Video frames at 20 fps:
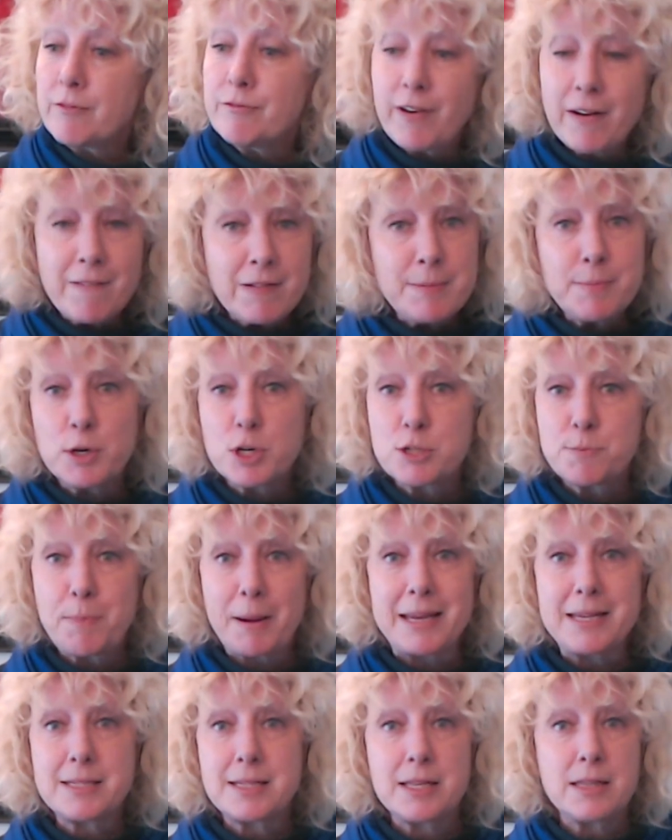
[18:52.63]
very much
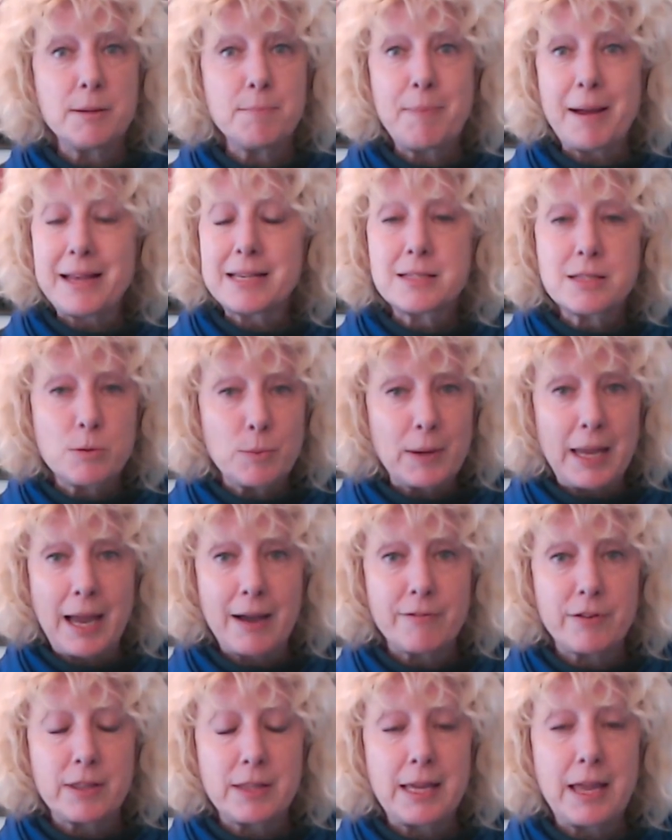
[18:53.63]
based in the best that we
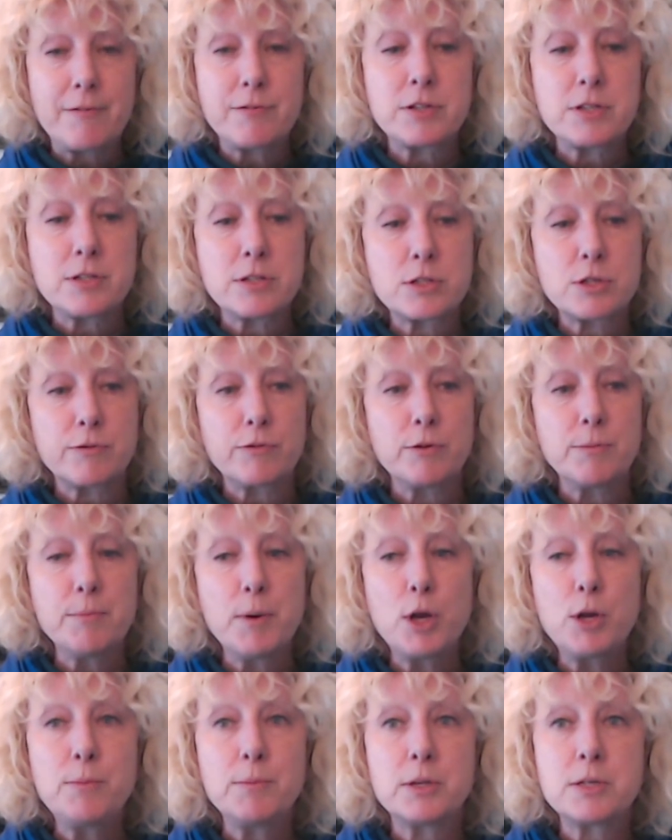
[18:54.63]
have at the evidence of the
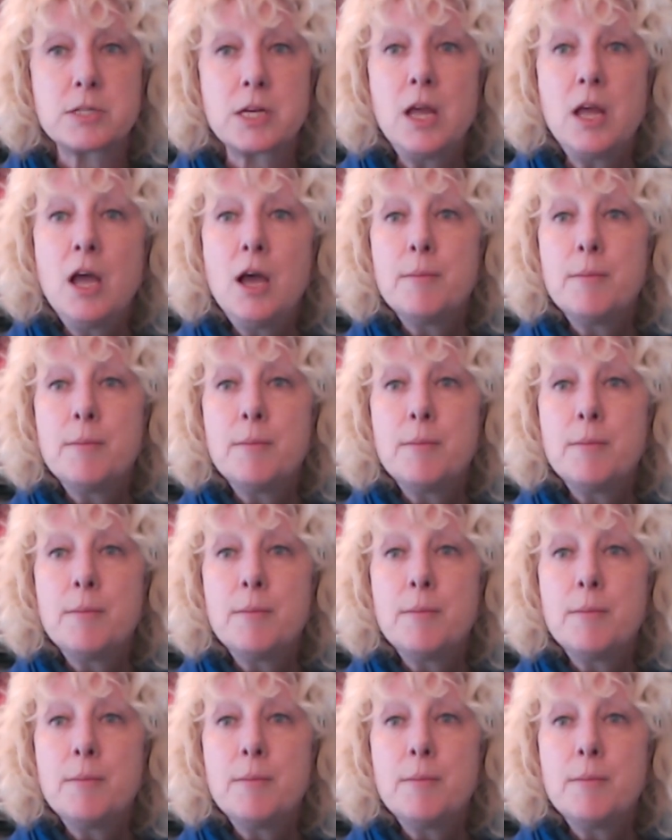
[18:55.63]
moment.